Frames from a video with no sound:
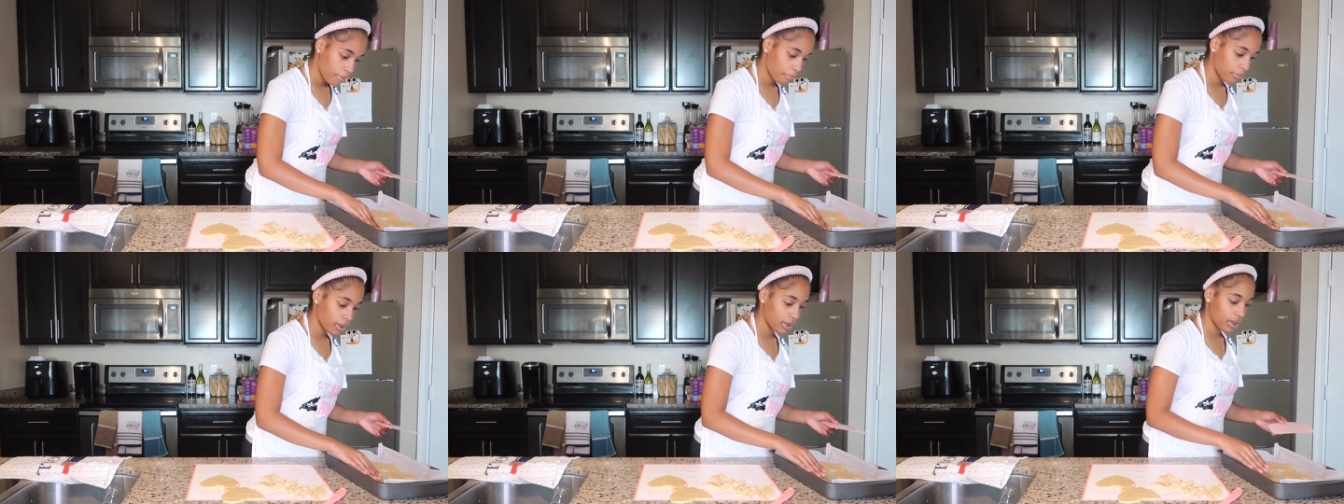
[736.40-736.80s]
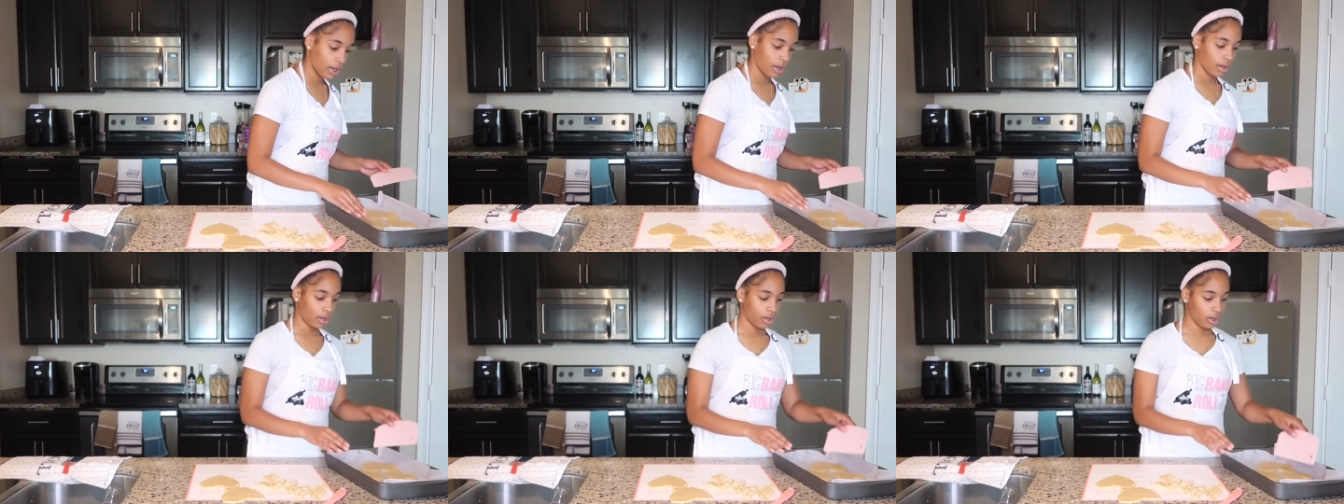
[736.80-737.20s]
But
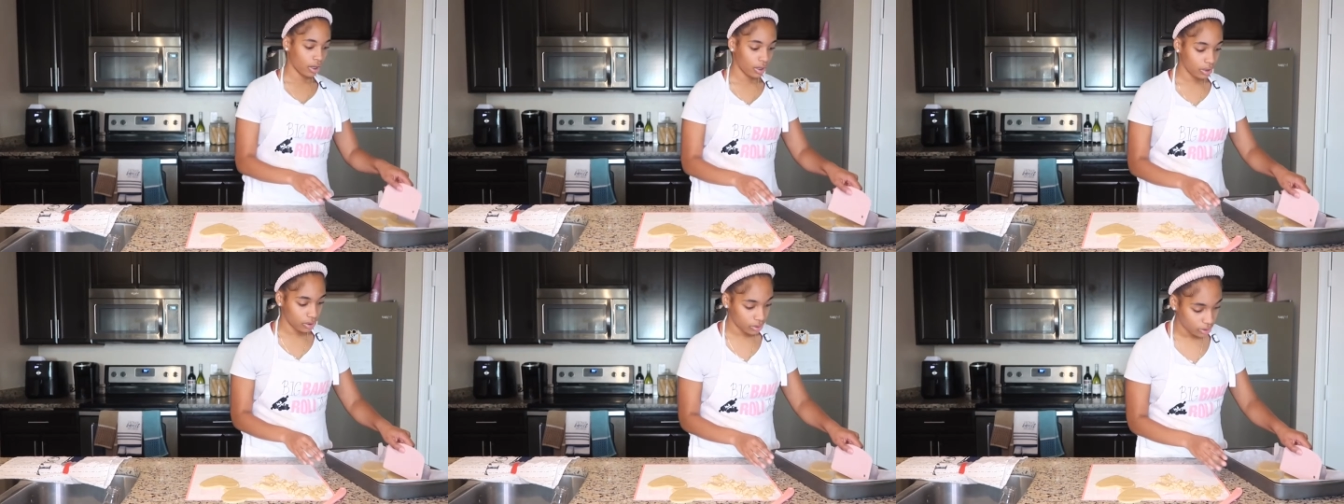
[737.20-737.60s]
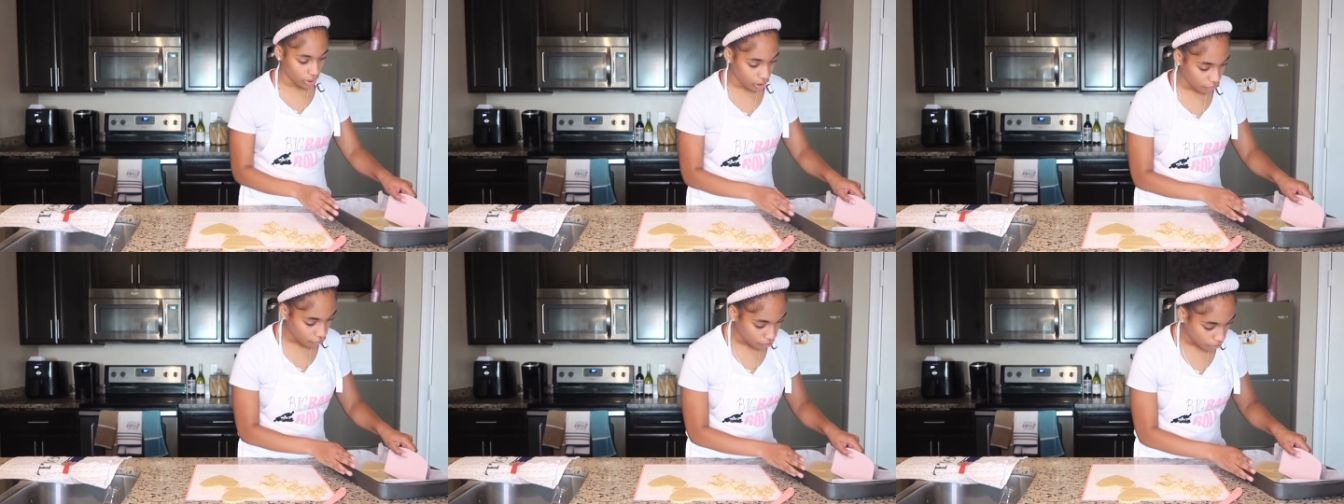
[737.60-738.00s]
yeah, because
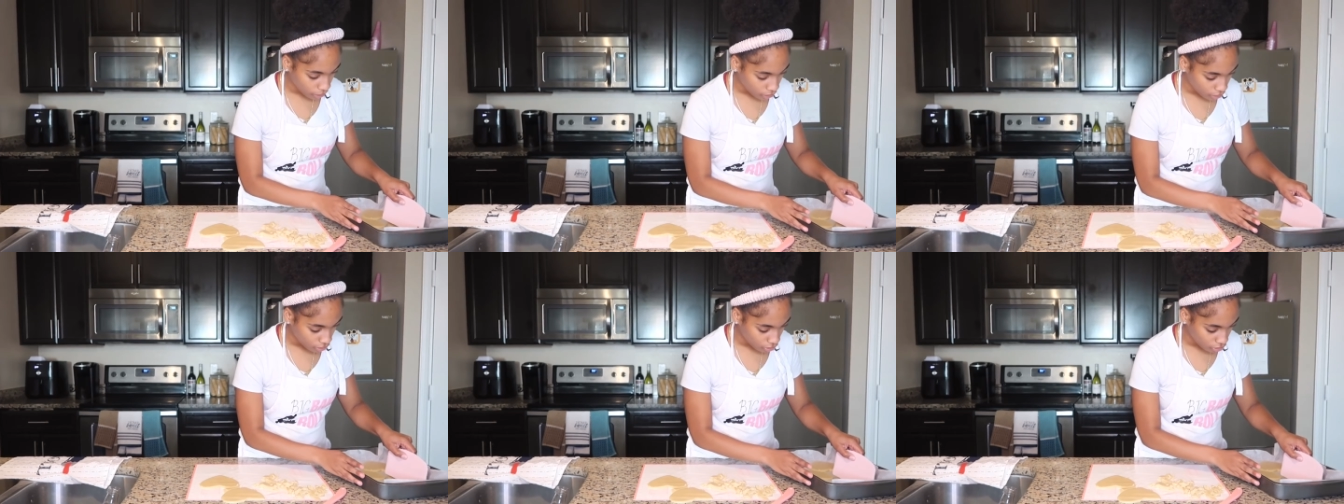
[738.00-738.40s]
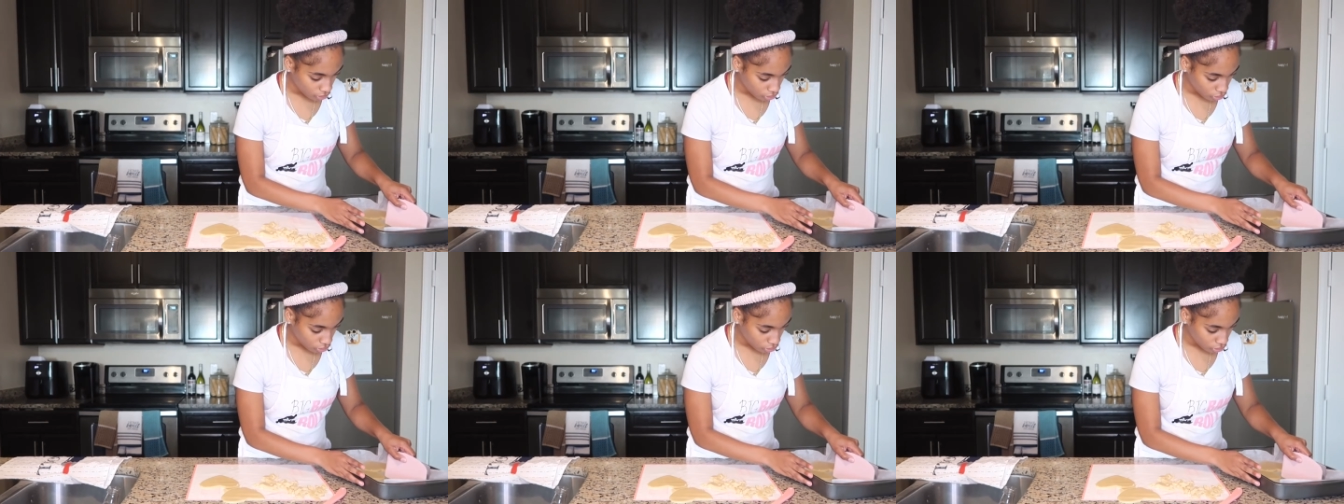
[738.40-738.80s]
everybody
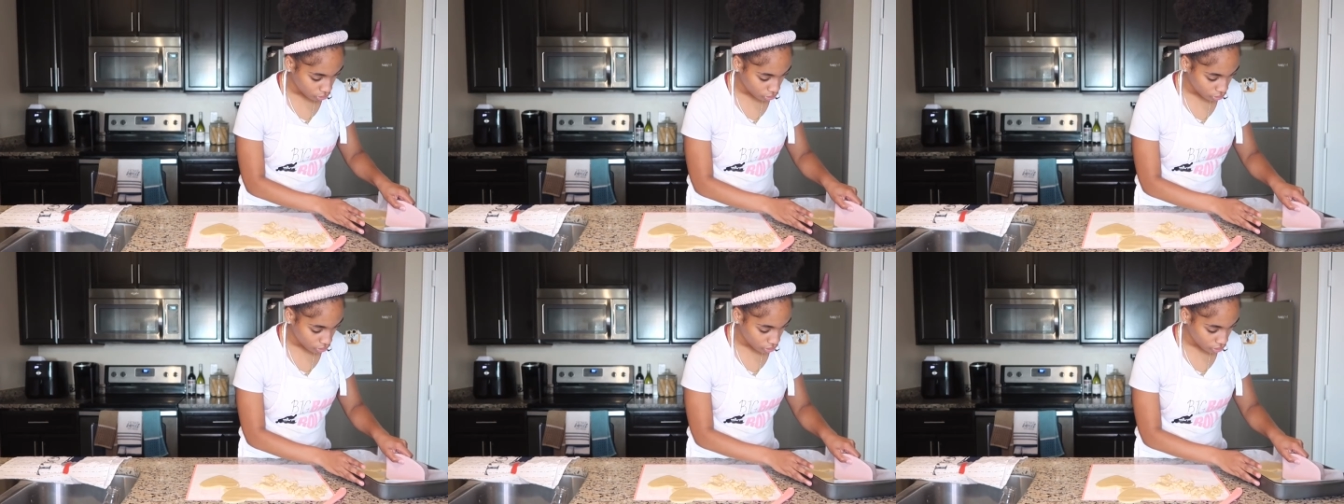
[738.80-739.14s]
knows,